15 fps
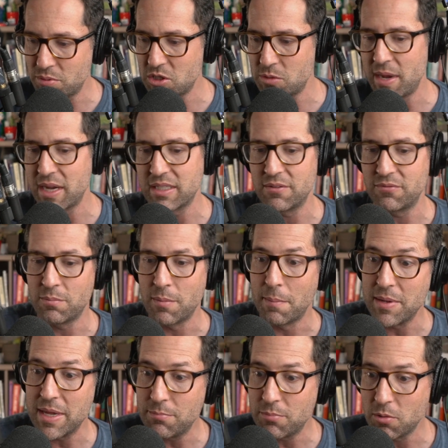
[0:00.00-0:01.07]
perspective, from
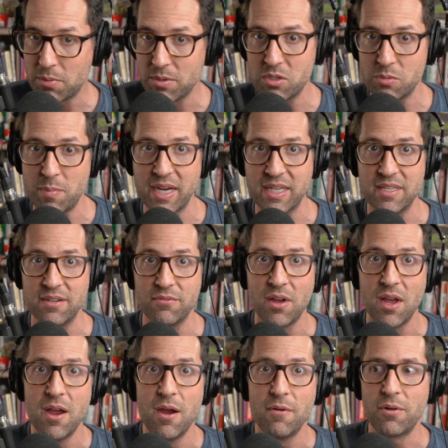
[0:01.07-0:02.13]
a people perspective,